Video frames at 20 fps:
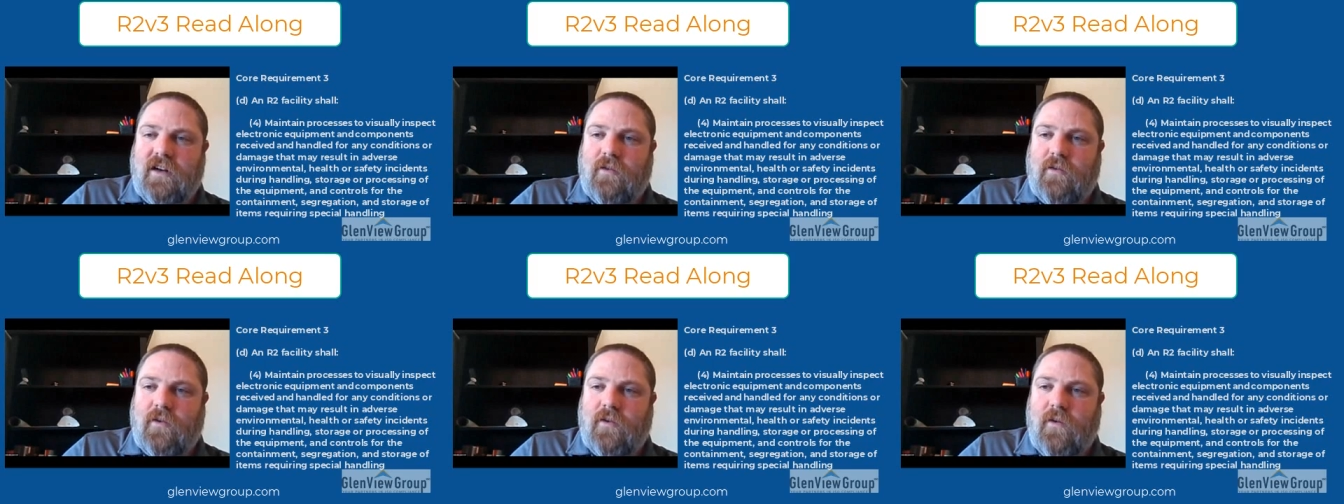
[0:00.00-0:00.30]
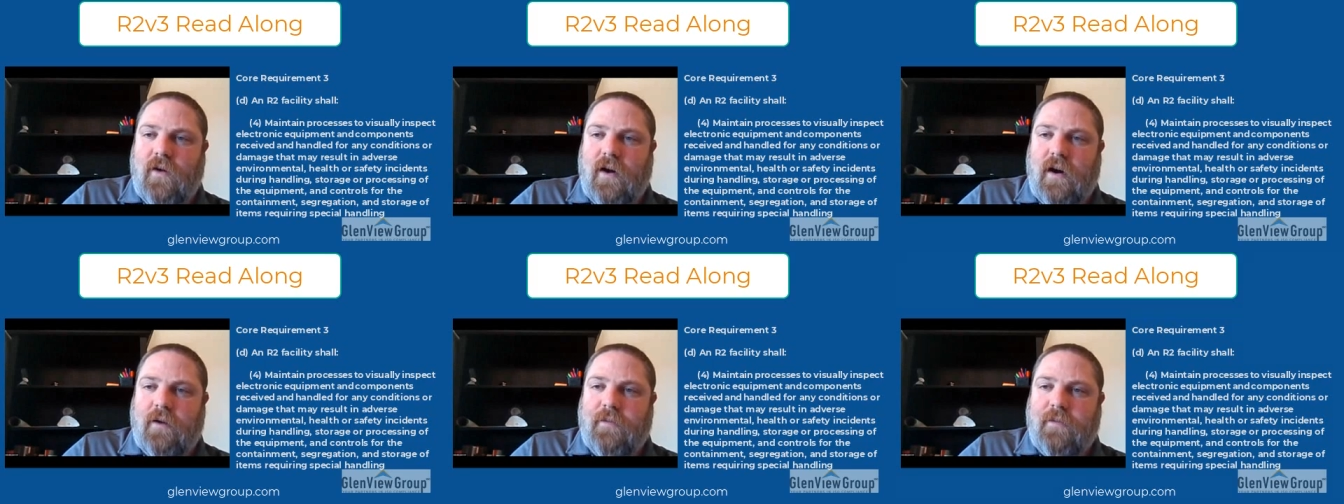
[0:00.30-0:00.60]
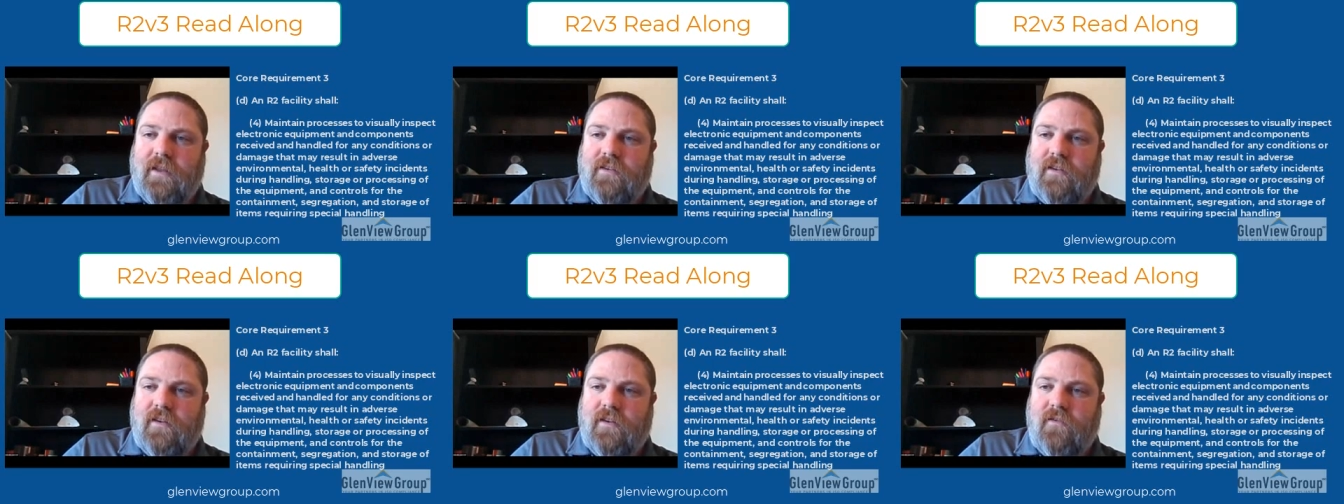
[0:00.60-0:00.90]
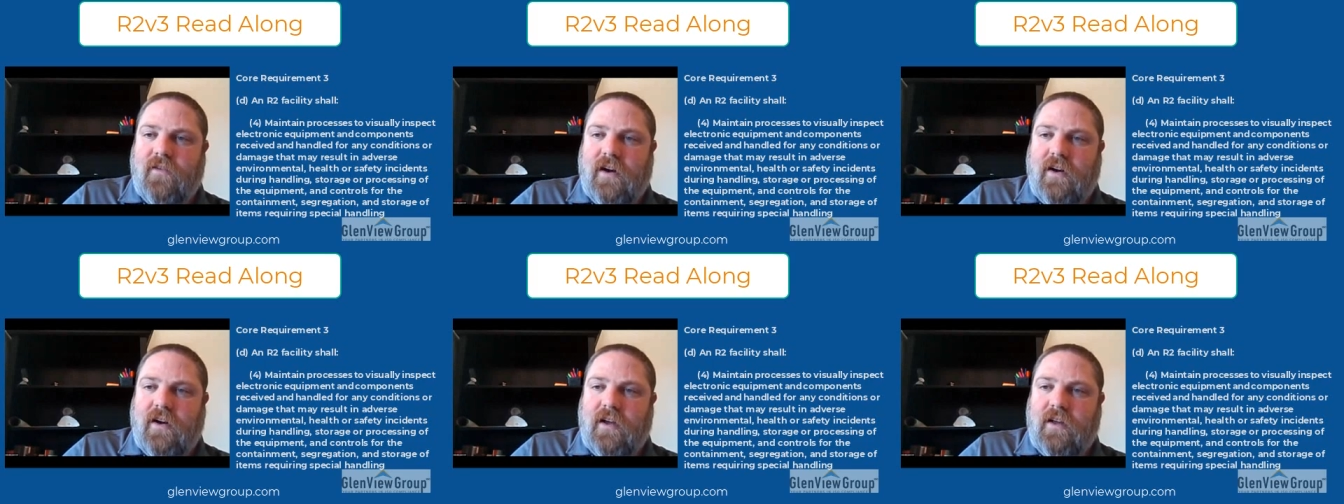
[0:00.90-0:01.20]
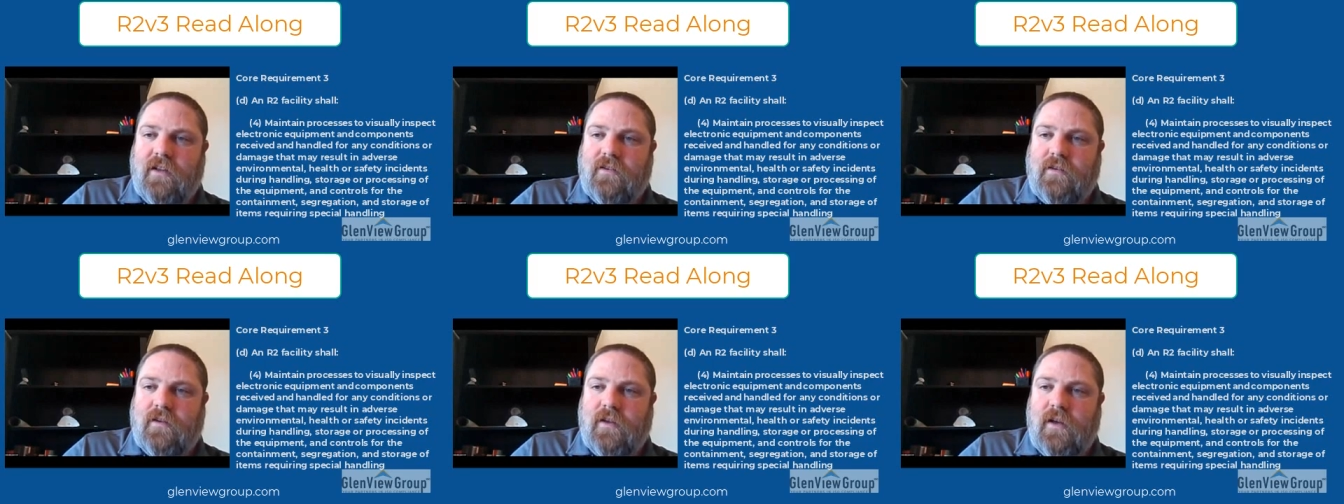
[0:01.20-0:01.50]
and requirements in
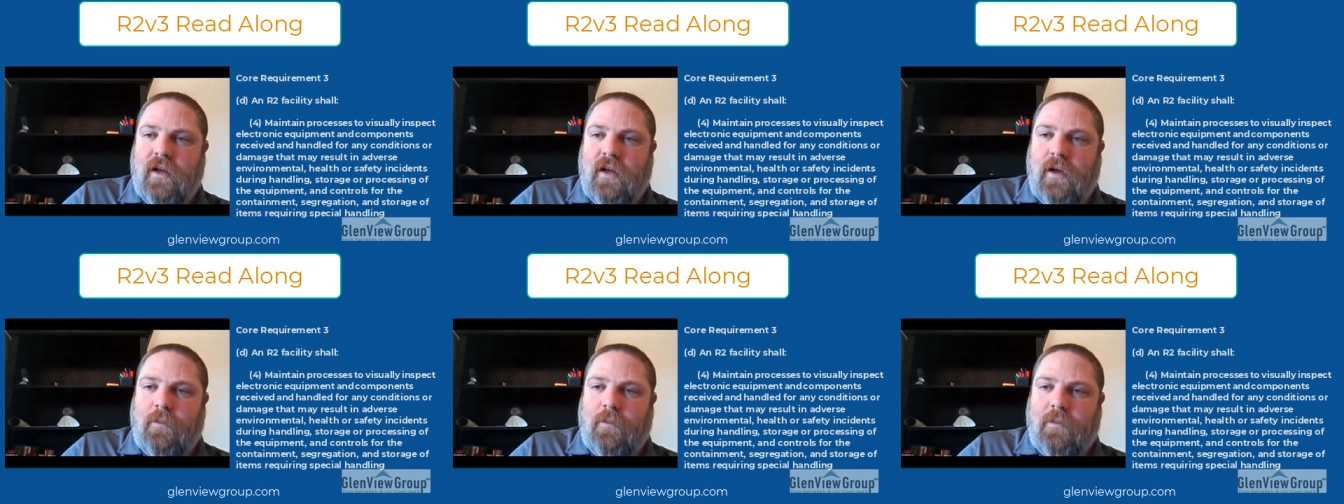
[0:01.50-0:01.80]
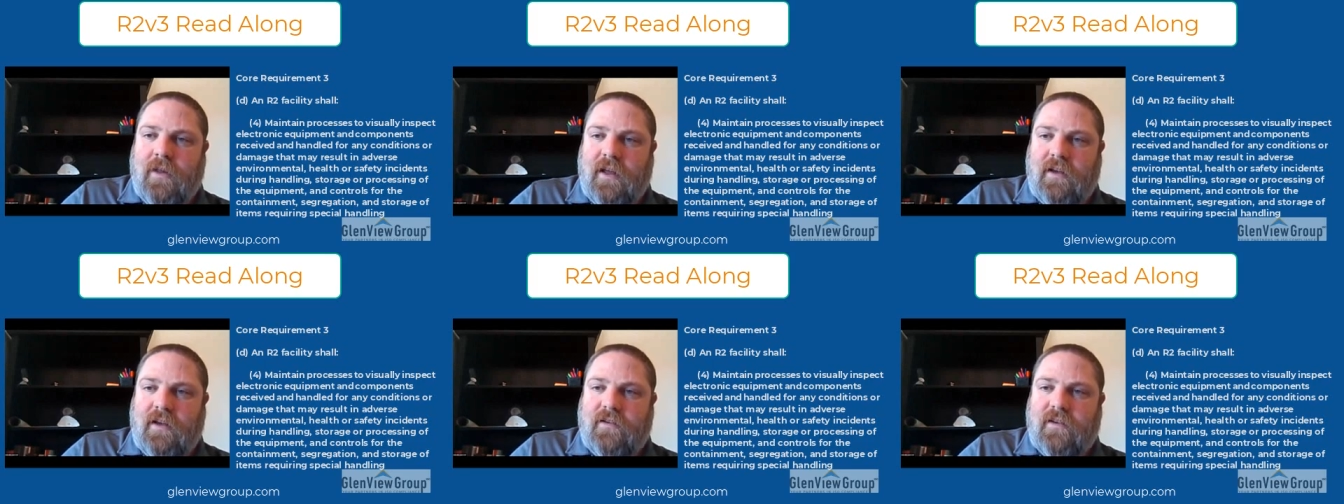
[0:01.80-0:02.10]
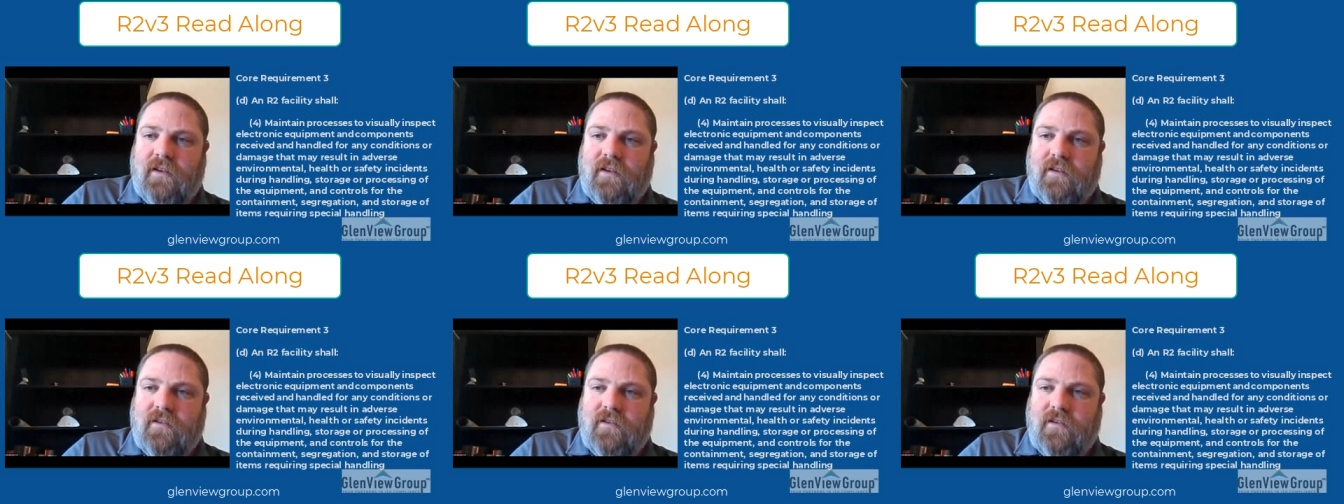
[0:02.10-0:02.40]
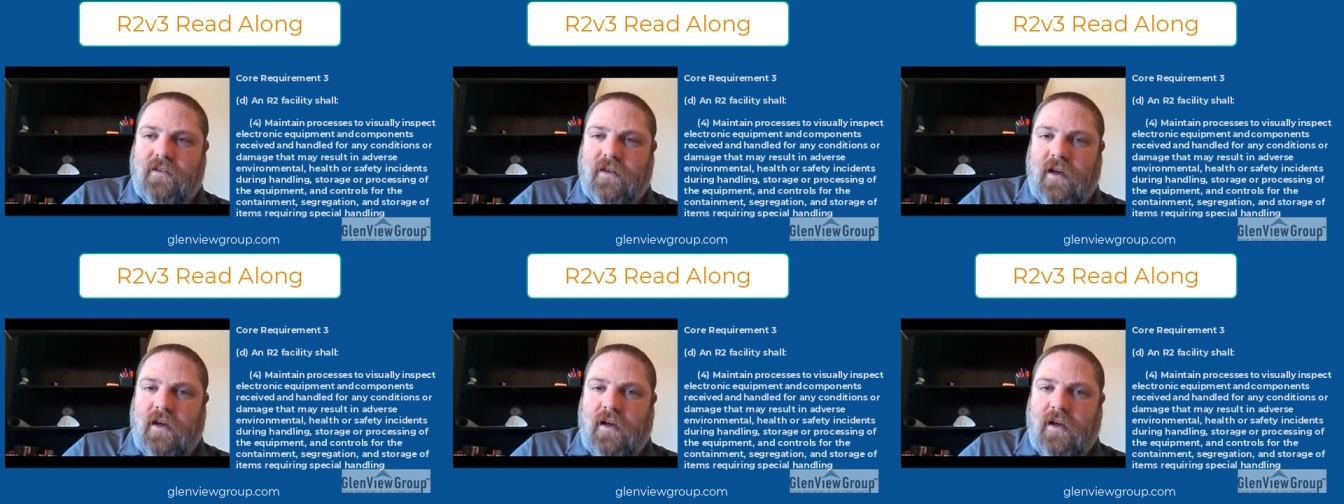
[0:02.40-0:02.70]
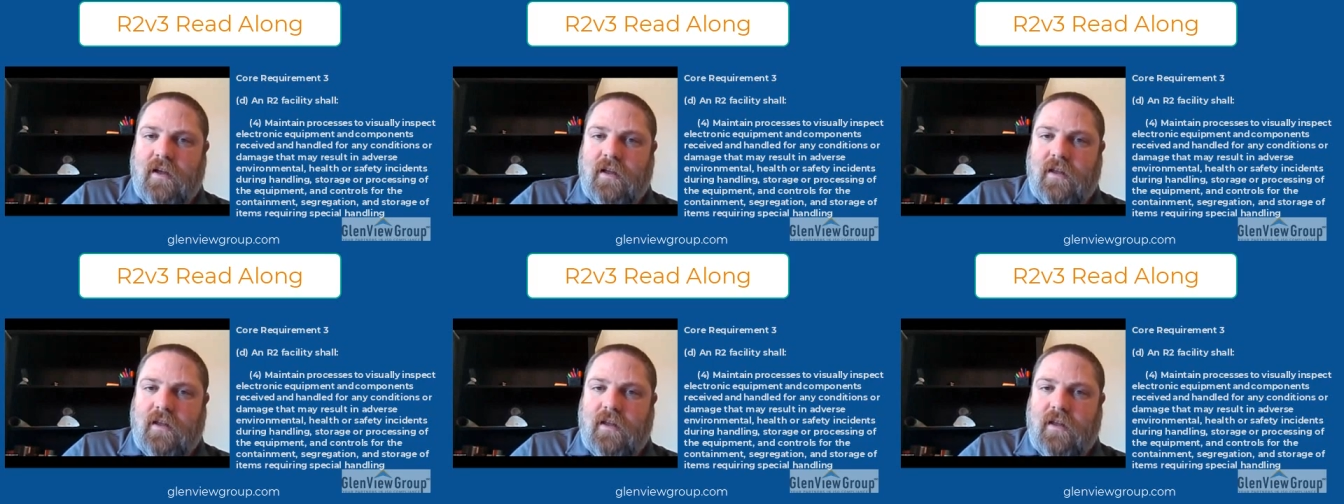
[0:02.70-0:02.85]
various places